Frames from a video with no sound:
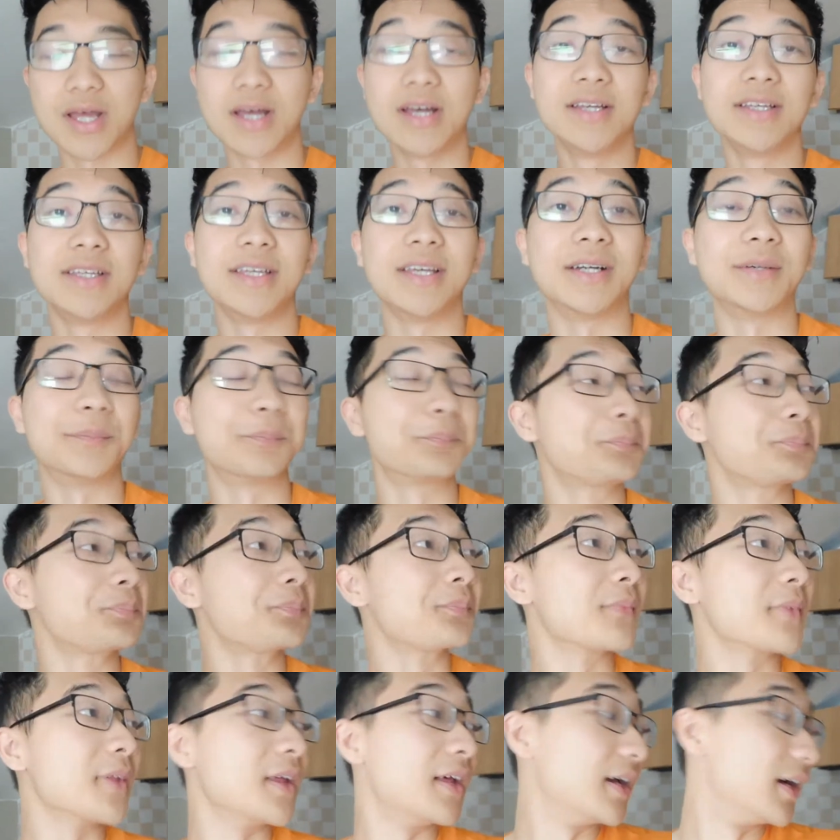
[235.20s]
Yeah.
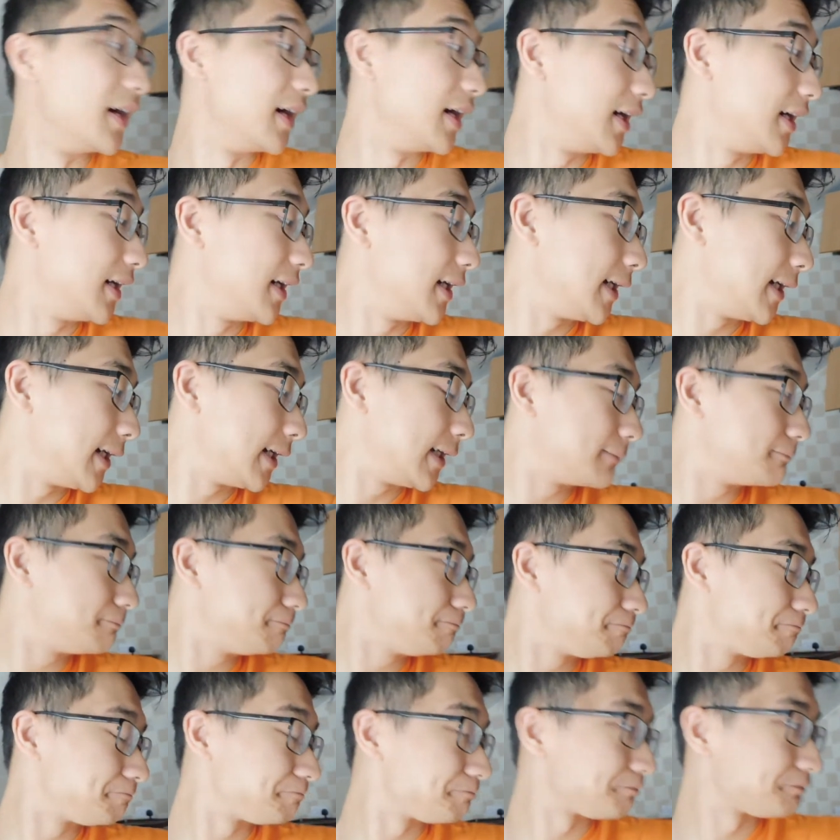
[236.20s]
Um,
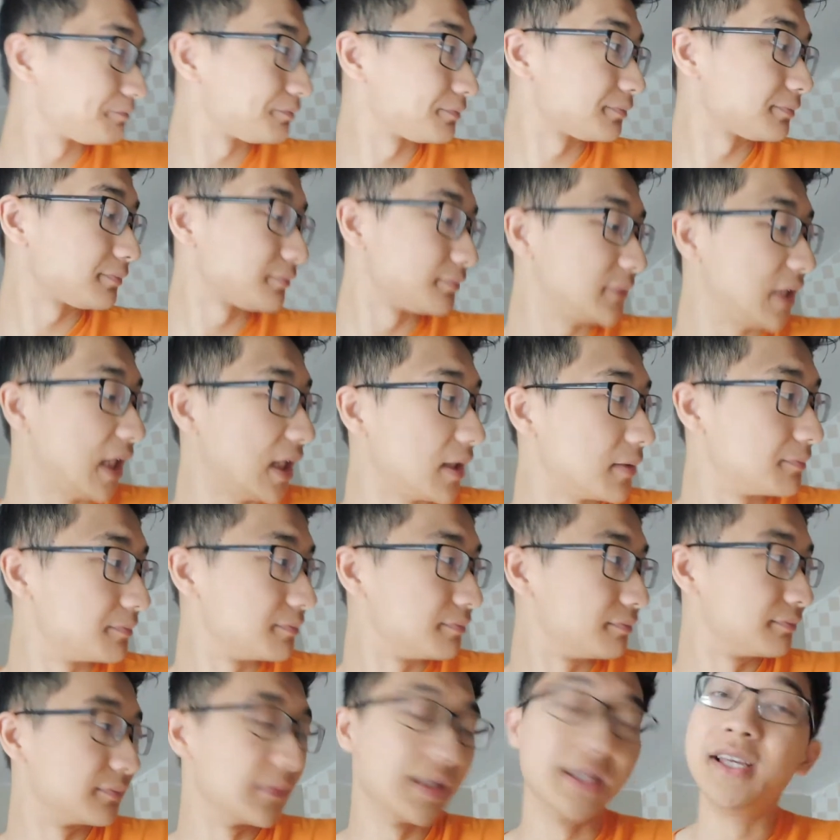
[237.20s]
yeah,
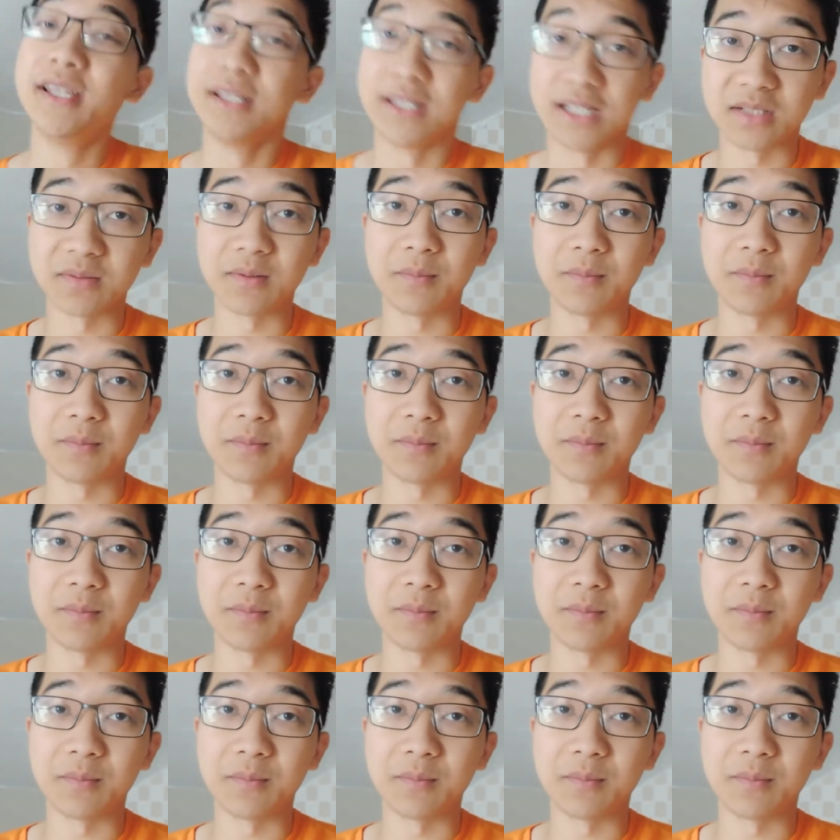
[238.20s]
that's my